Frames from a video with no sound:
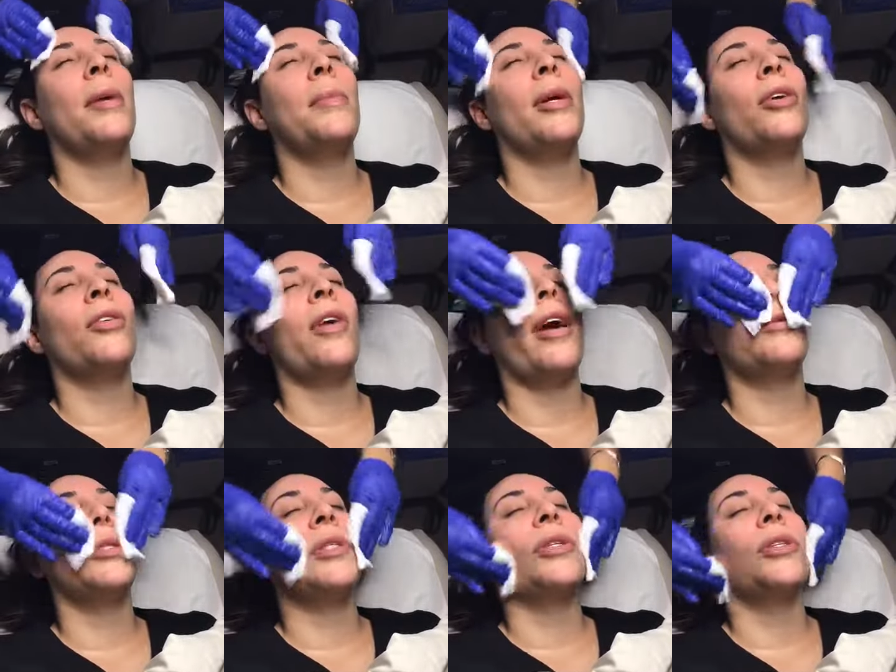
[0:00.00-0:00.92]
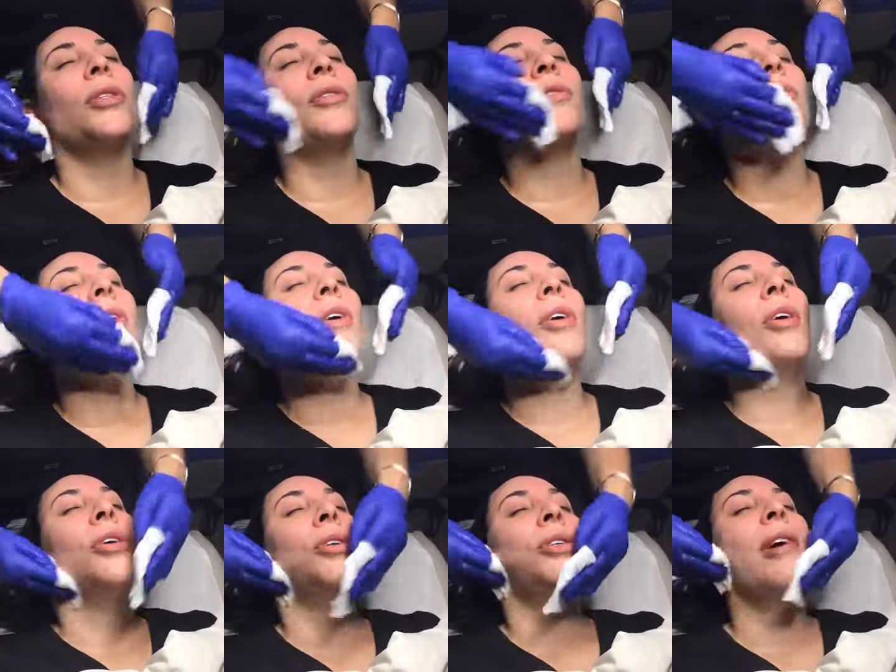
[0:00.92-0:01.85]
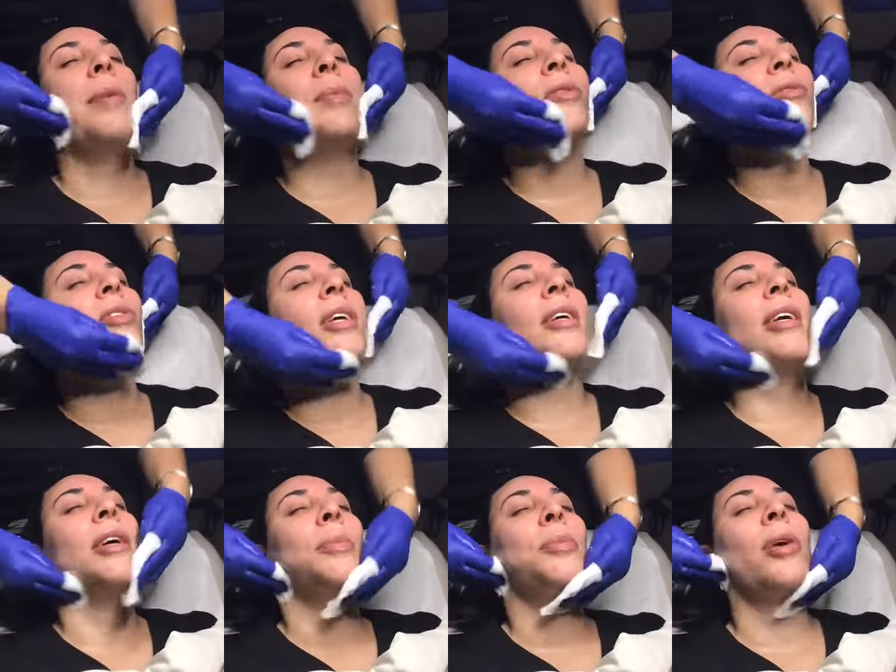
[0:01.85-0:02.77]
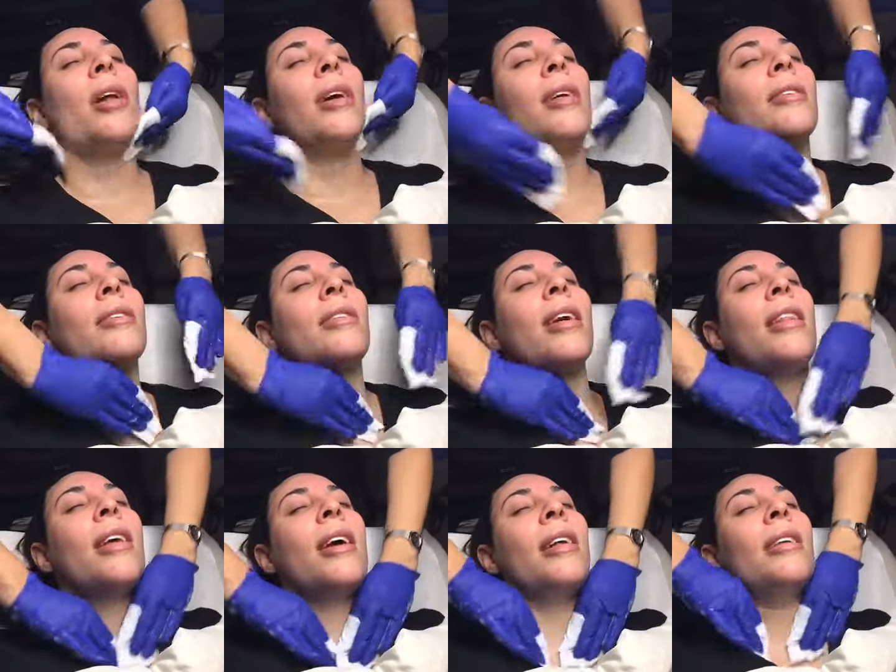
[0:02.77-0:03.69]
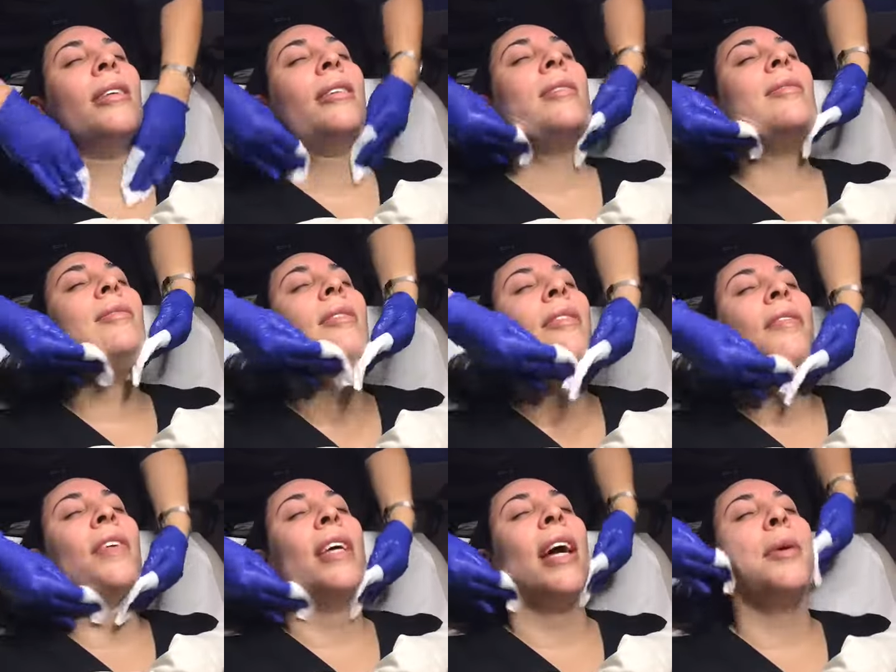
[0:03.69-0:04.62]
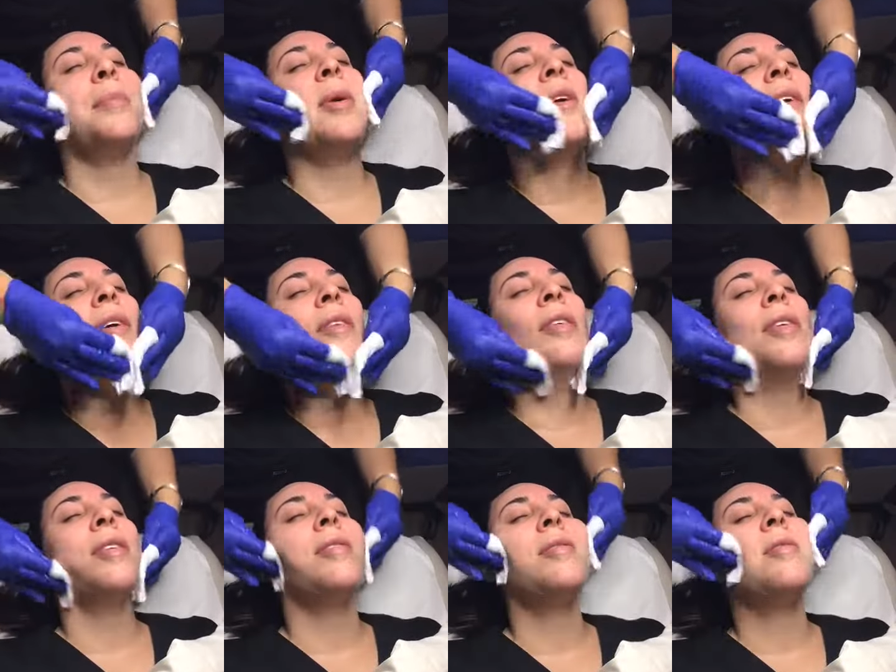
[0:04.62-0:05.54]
pigment correctors, your topical skincare products, and then a VI peel.